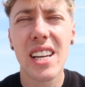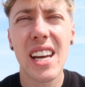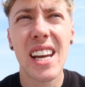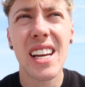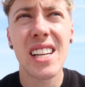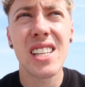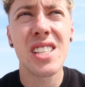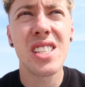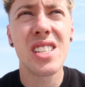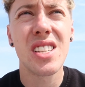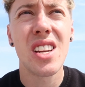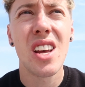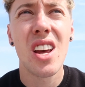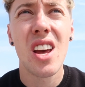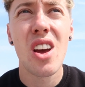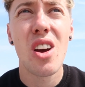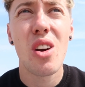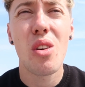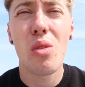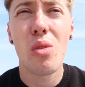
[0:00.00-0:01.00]
kids,
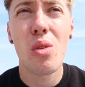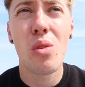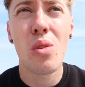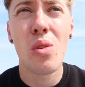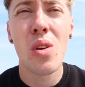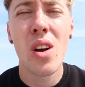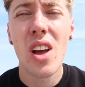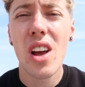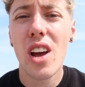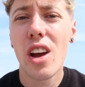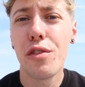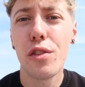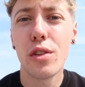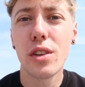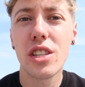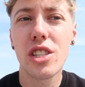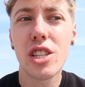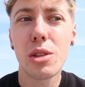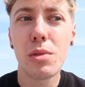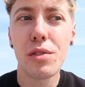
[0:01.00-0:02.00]
or if
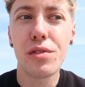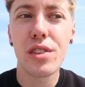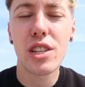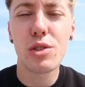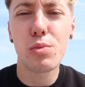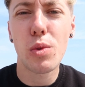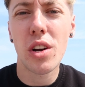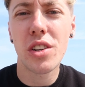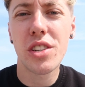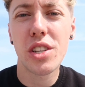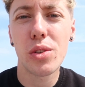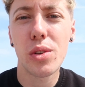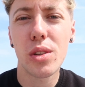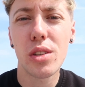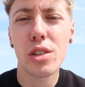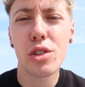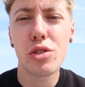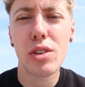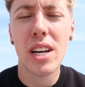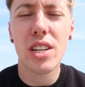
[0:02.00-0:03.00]
only some of you wanted to go
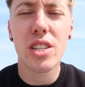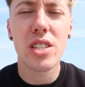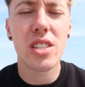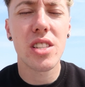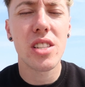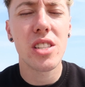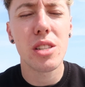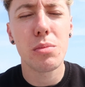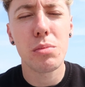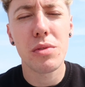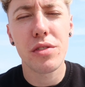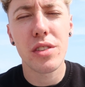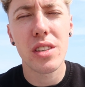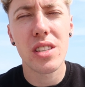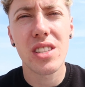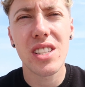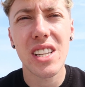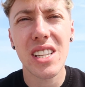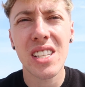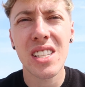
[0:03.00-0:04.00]
on attractions and some of
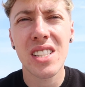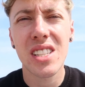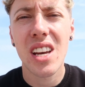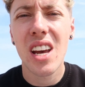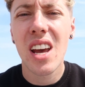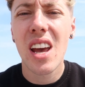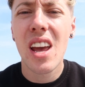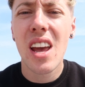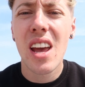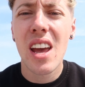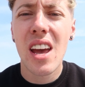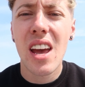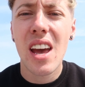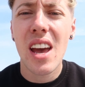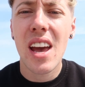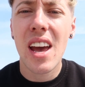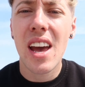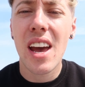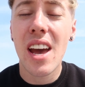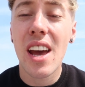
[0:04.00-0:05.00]
you didn't,
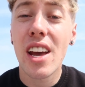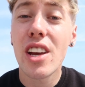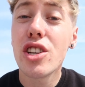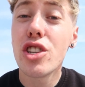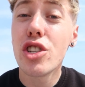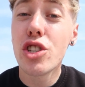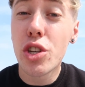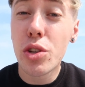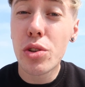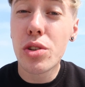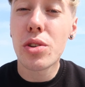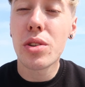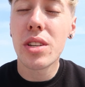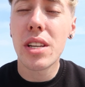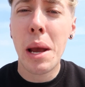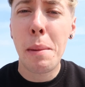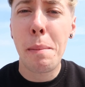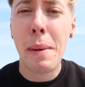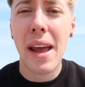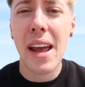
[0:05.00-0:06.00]
you don't
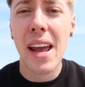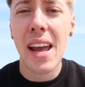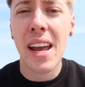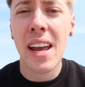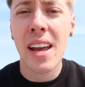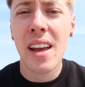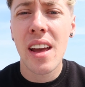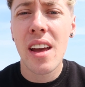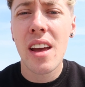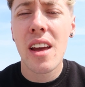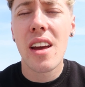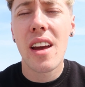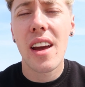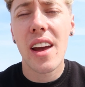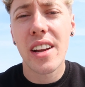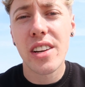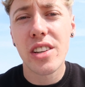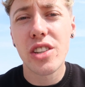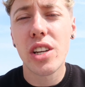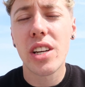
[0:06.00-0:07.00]
need to pay,
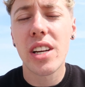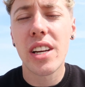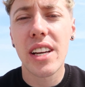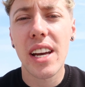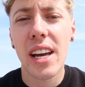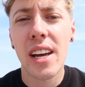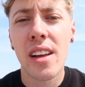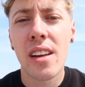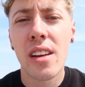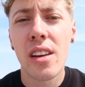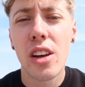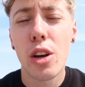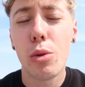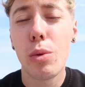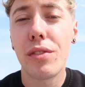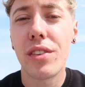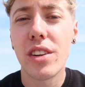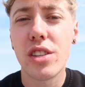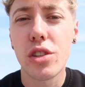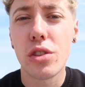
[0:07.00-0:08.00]
and you can get,
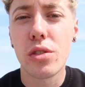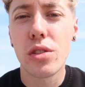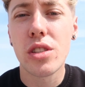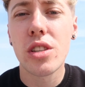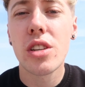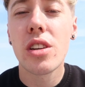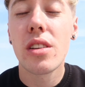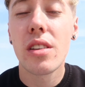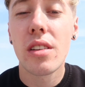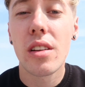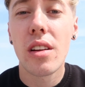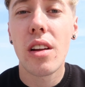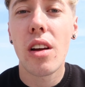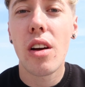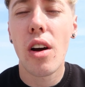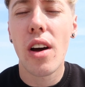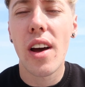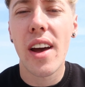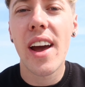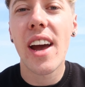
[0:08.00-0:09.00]
whoever does,
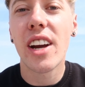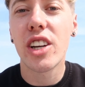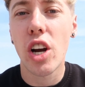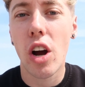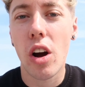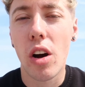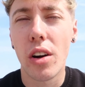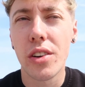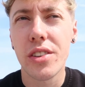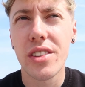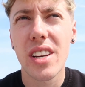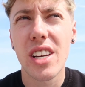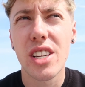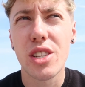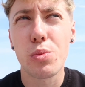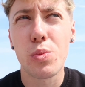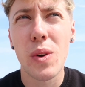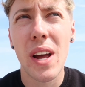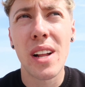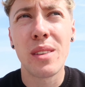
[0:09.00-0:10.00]
a card
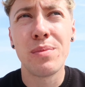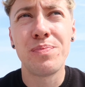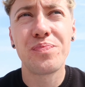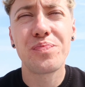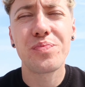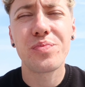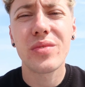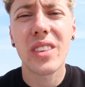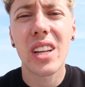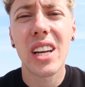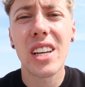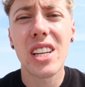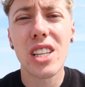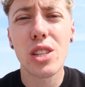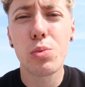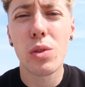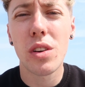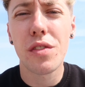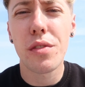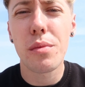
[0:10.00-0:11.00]
as well. It
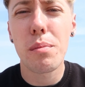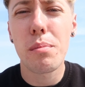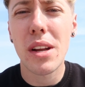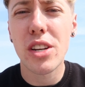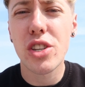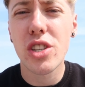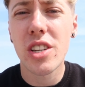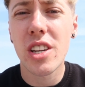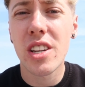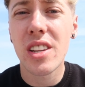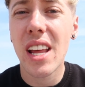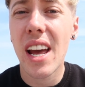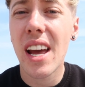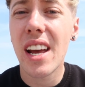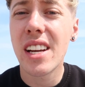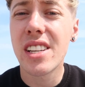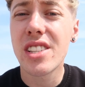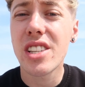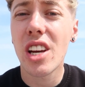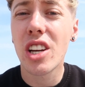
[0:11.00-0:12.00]
is worth mentioning
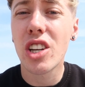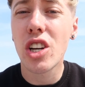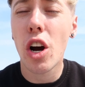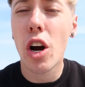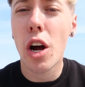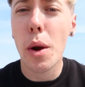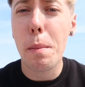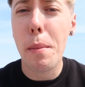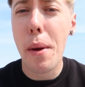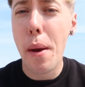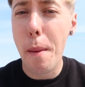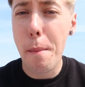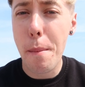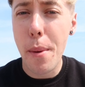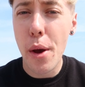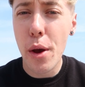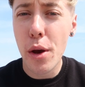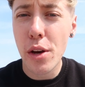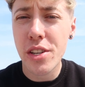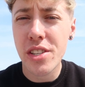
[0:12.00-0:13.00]
that it's a card per
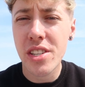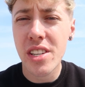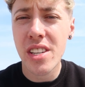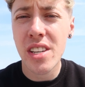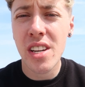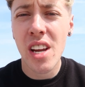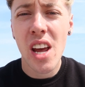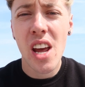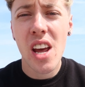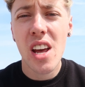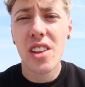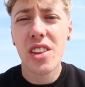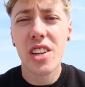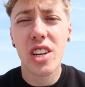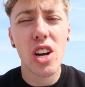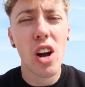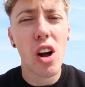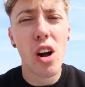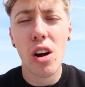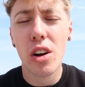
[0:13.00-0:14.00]
person.
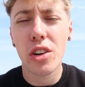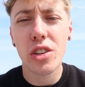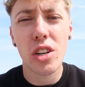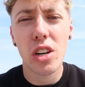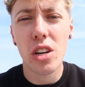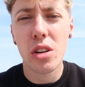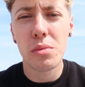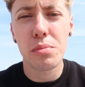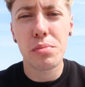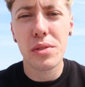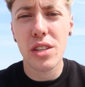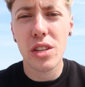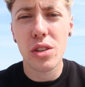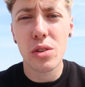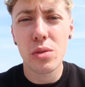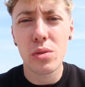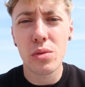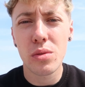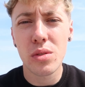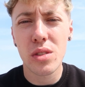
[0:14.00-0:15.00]
The card can't be
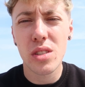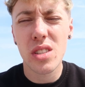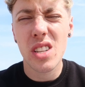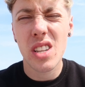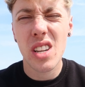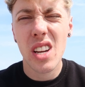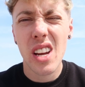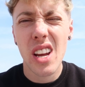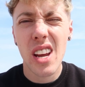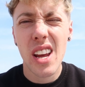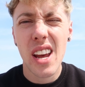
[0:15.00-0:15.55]
used